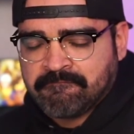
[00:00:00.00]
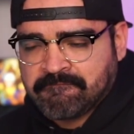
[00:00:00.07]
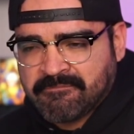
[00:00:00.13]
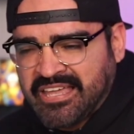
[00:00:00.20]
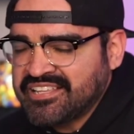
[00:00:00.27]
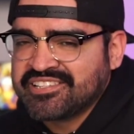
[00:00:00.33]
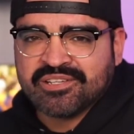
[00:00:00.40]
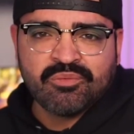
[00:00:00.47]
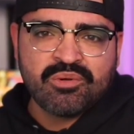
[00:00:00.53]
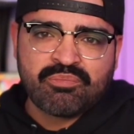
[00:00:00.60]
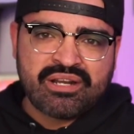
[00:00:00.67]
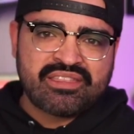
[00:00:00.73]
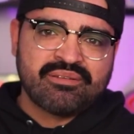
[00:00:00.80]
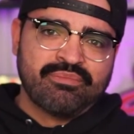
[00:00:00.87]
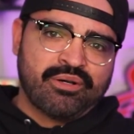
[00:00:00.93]
can someone
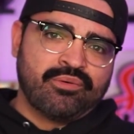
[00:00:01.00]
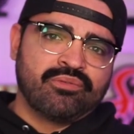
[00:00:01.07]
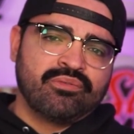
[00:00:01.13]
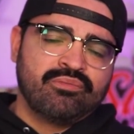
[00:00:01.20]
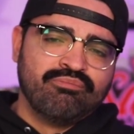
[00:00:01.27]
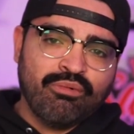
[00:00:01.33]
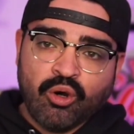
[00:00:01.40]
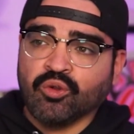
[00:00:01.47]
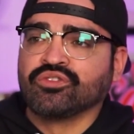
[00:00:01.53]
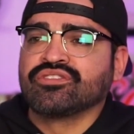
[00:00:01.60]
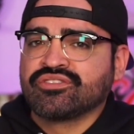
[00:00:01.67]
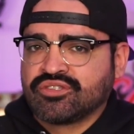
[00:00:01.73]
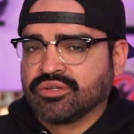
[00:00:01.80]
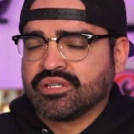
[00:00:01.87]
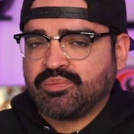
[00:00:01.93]
break the mold,
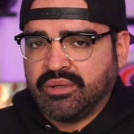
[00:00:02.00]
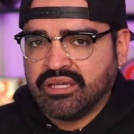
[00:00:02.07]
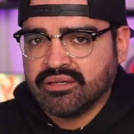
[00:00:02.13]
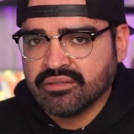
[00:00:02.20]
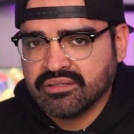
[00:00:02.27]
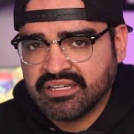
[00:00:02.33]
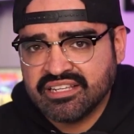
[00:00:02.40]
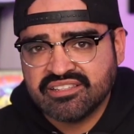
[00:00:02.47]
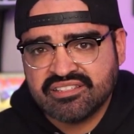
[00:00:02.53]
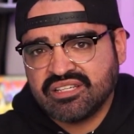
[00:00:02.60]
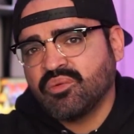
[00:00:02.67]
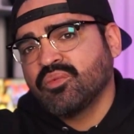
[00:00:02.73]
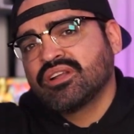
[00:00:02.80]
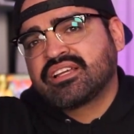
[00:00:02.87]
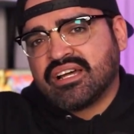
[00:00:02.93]
so to speak? Can
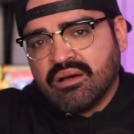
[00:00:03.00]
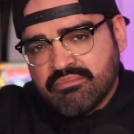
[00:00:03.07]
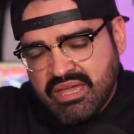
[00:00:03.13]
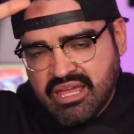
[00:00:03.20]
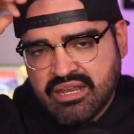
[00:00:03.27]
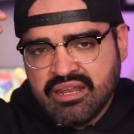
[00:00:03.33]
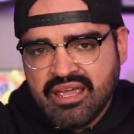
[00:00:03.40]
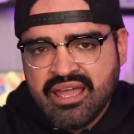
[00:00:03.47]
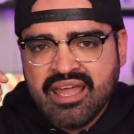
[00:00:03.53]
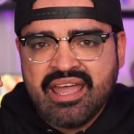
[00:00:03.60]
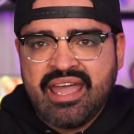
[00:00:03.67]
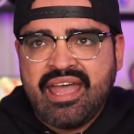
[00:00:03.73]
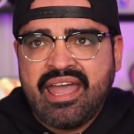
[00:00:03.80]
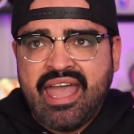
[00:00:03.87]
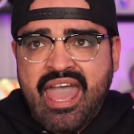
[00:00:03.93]
someone come in
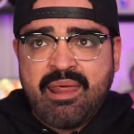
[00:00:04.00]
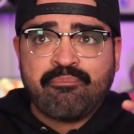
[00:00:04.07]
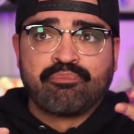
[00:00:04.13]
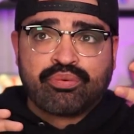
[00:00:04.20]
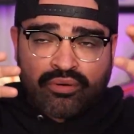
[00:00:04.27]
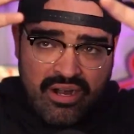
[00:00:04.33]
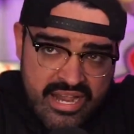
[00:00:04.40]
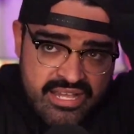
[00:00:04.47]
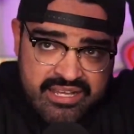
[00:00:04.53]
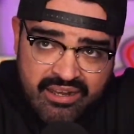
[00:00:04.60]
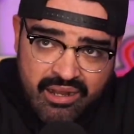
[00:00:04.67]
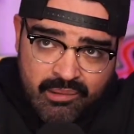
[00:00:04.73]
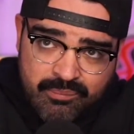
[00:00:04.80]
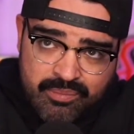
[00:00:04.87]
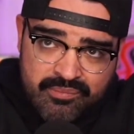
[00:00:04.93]
and break
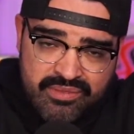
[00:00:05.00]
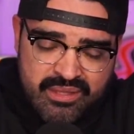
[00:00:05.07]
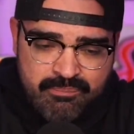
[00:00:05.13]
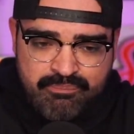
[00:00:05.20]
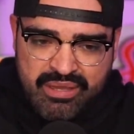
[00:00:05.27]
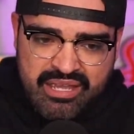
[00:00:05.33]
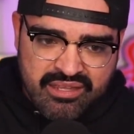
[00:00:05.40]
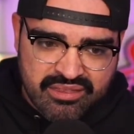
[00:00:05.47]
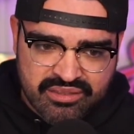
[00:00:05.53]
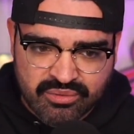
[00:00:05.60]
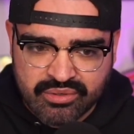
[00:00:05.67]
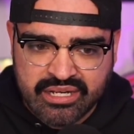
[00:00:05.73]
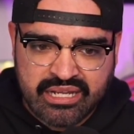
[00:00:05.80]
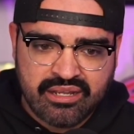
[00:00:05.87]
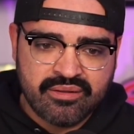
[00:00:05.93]
up the big
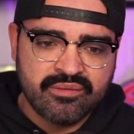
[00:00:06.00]
three?